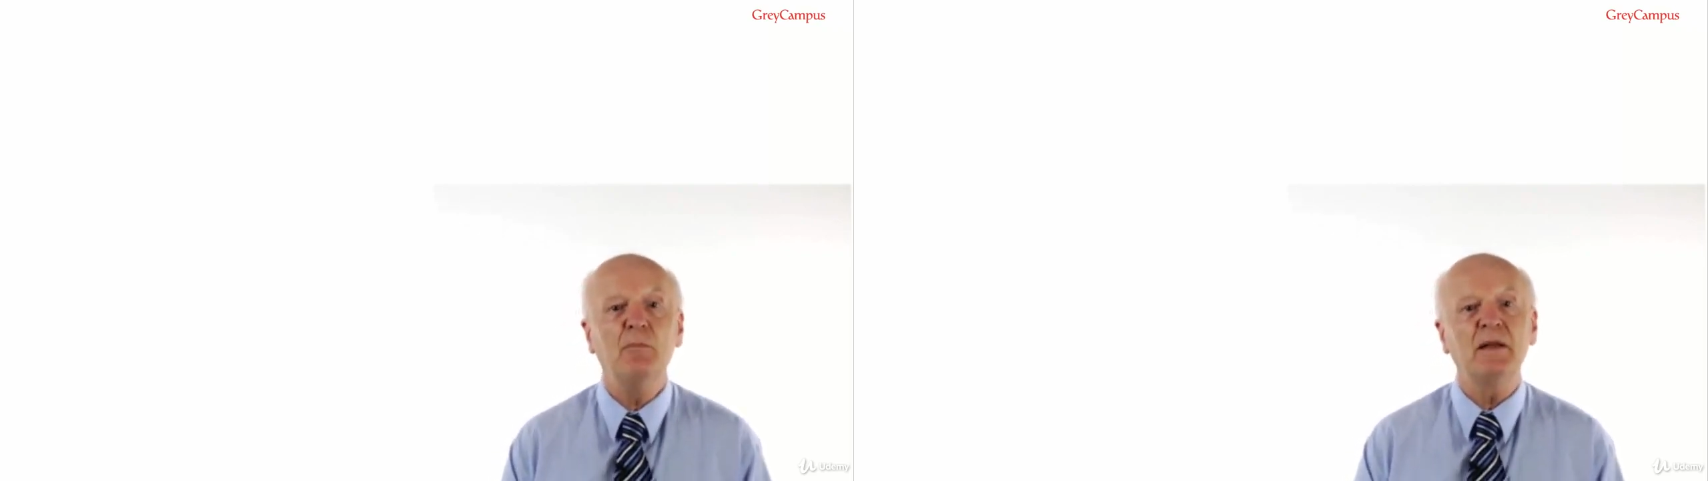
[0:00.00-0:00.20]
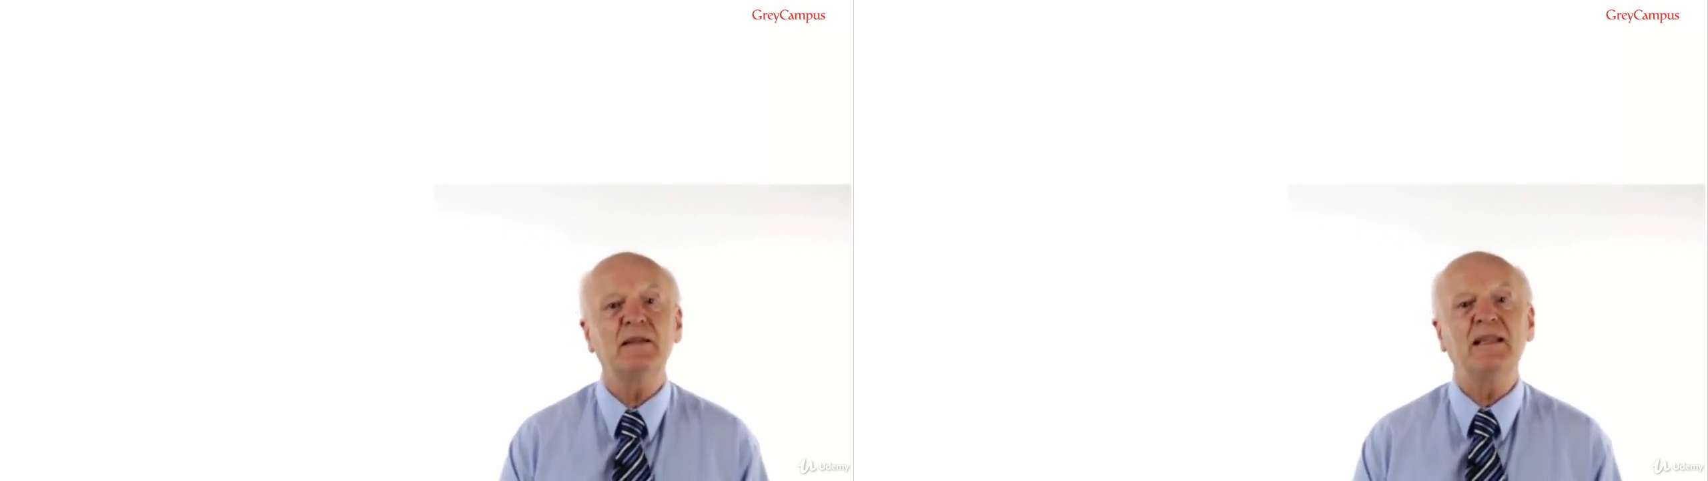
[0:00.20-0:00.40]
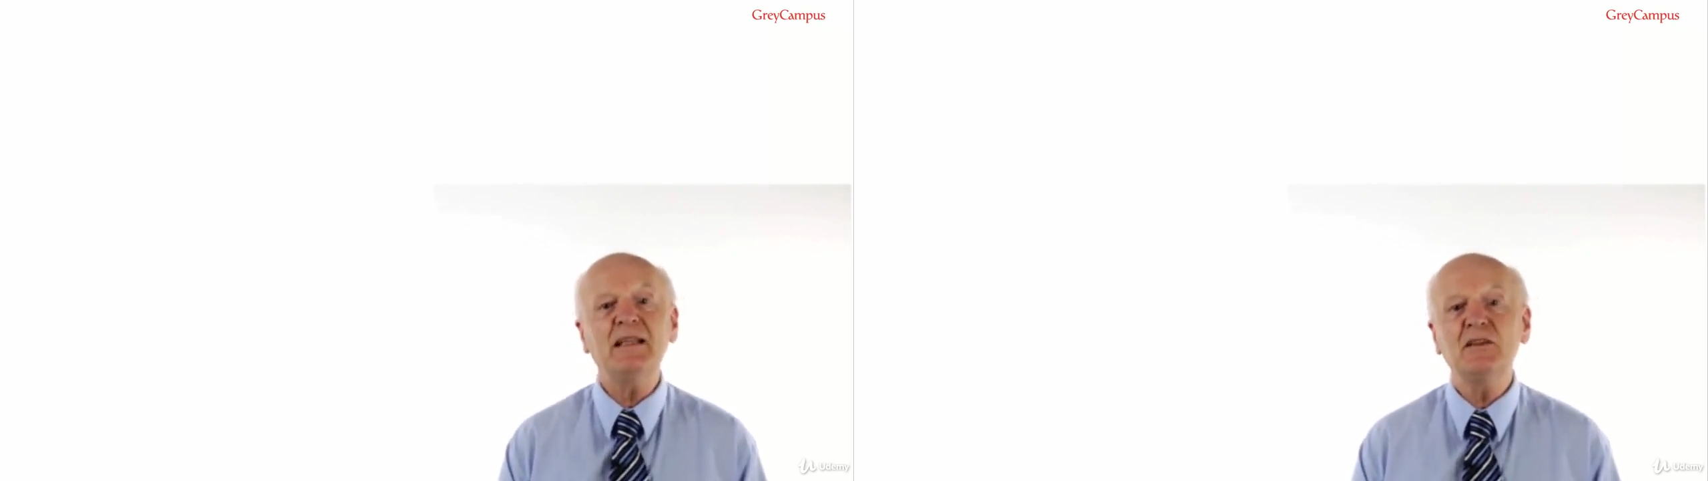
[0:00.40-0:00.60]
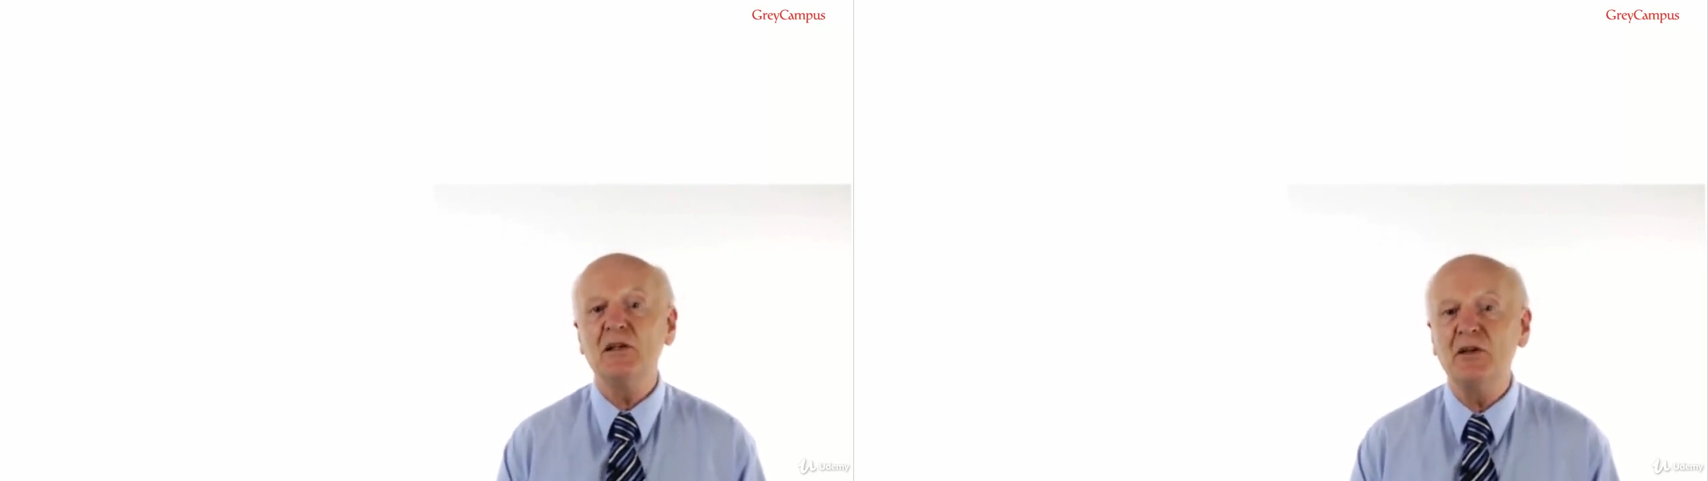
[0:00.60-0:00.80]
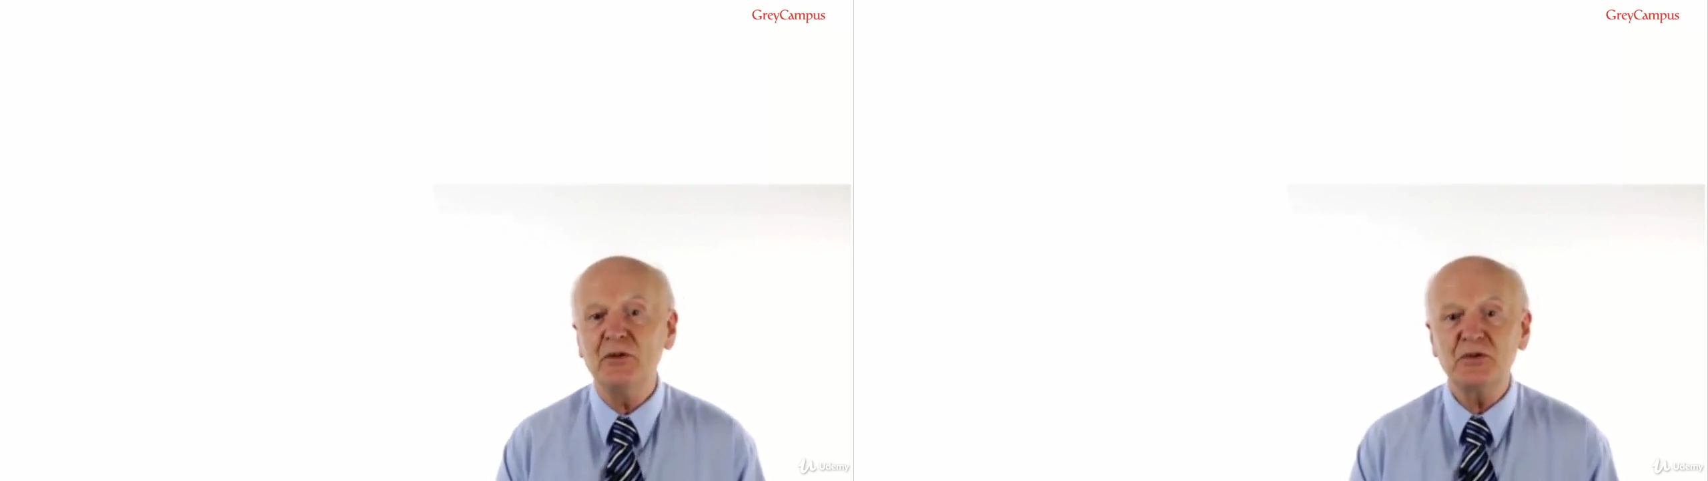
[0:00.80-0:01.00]
but that
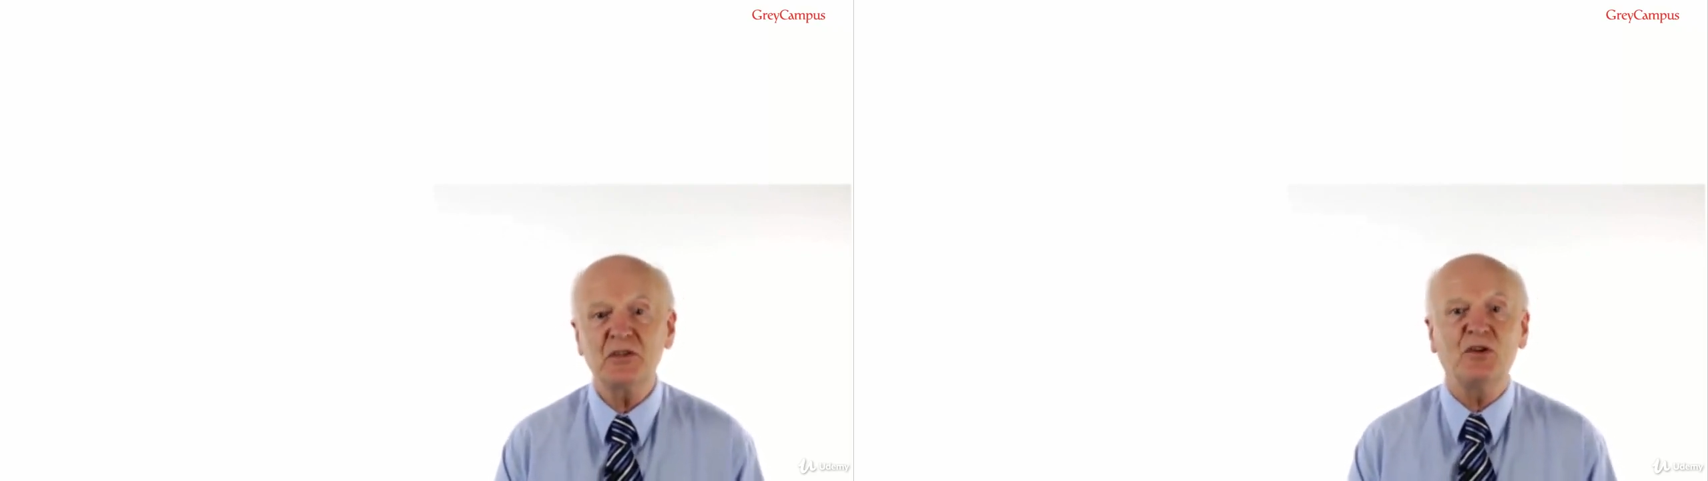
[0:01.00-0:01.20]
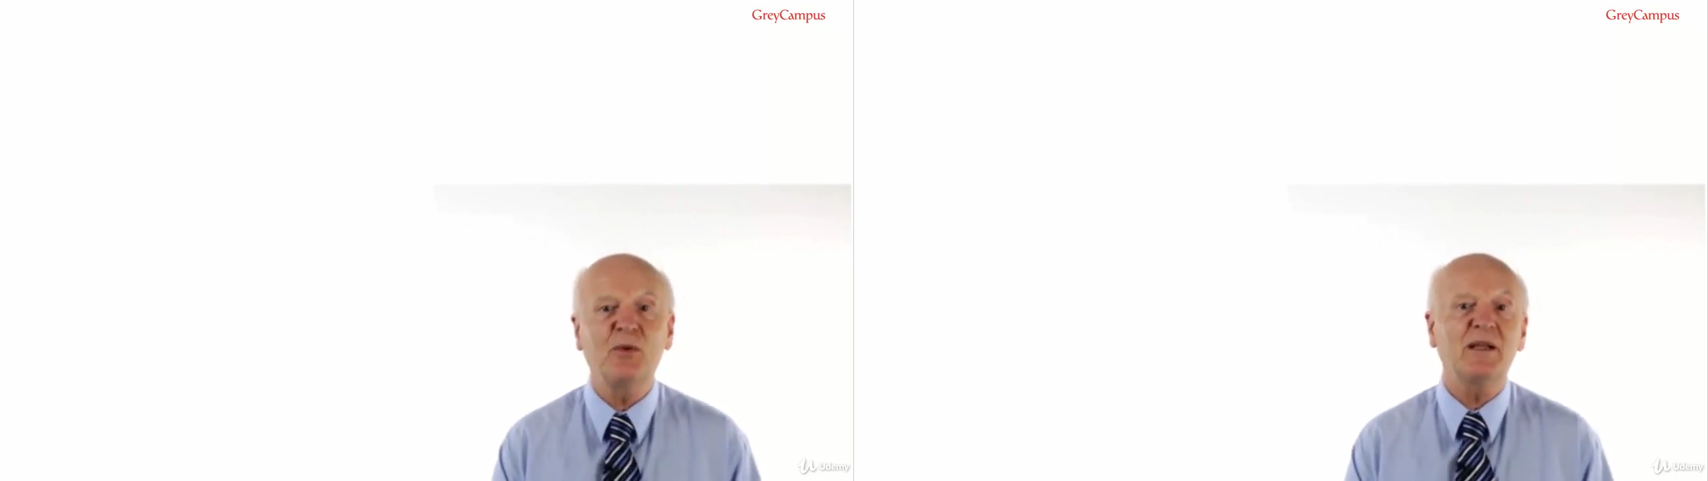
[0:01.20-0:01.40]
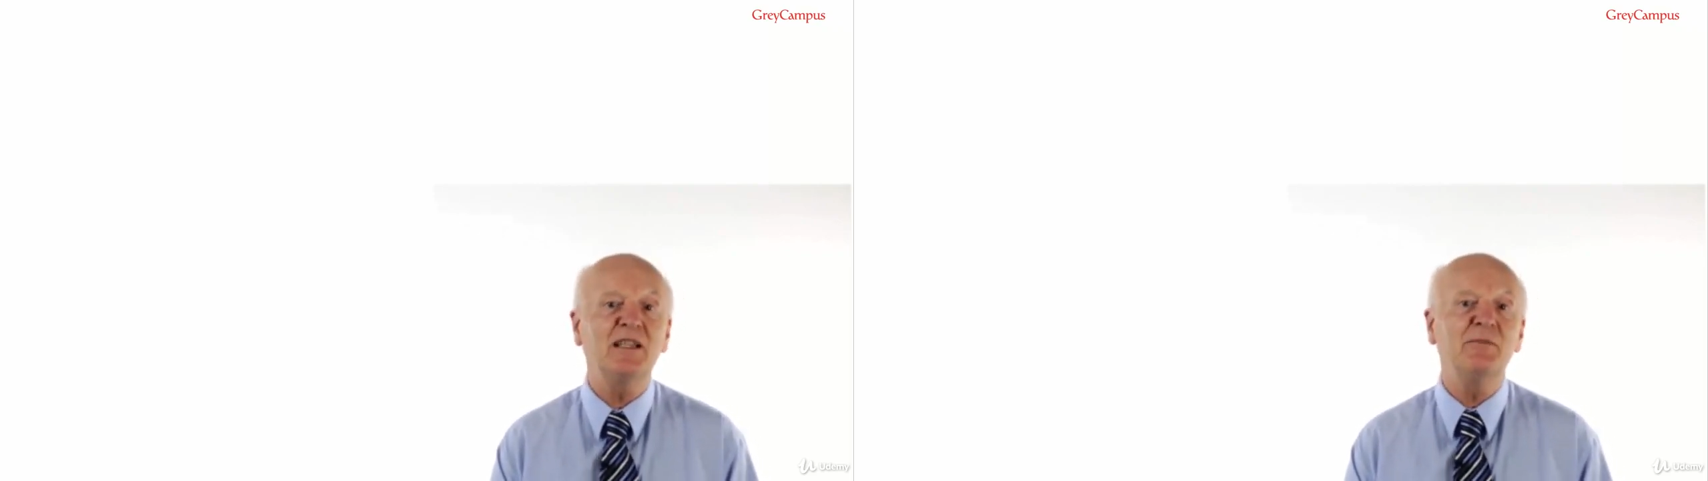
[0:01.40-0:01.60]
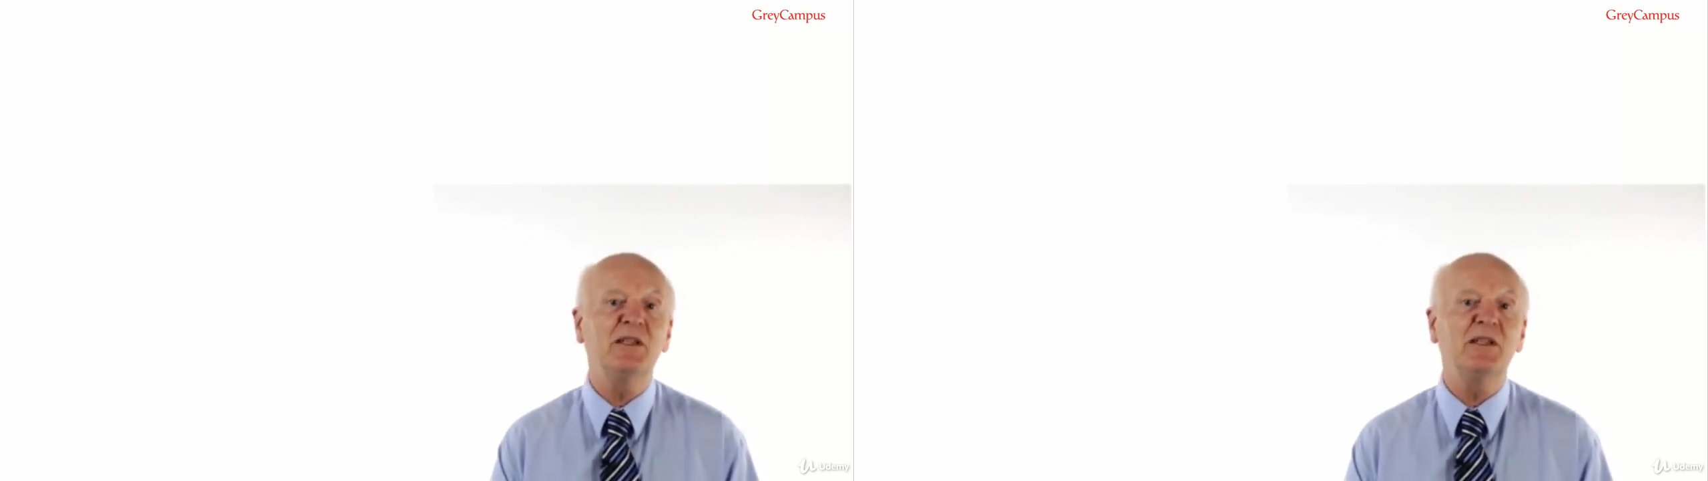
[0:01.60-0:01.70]
delusion quickly